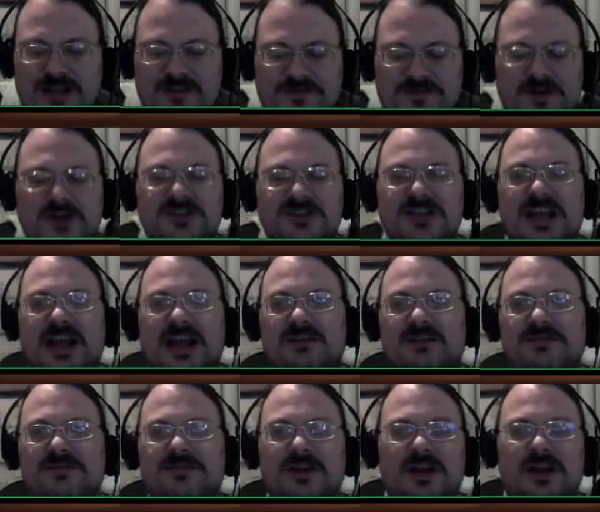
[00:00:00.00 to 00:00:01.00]
in the first cave,
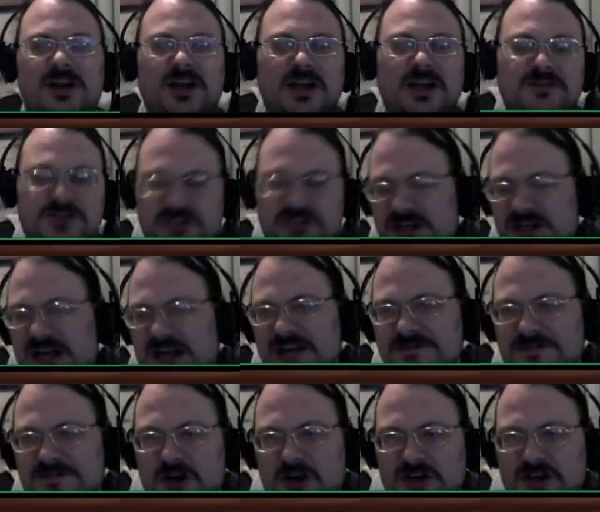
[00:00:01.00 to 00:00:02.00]
if she died
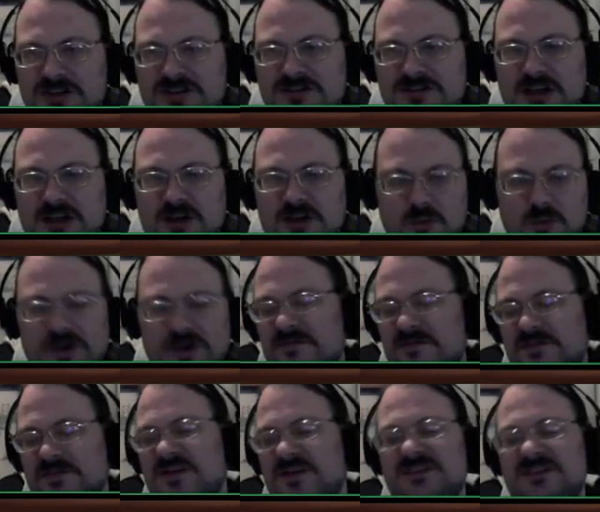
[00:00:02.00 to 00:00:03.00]
first, the whale
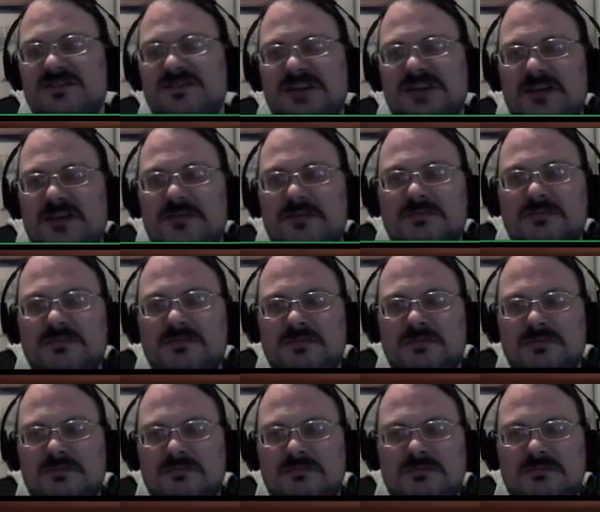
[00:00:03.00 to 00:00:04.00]
first fights to the death.
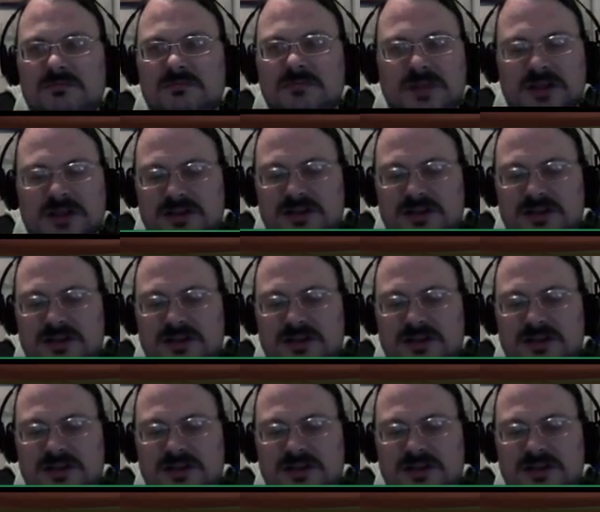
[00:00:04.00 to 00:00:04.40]
It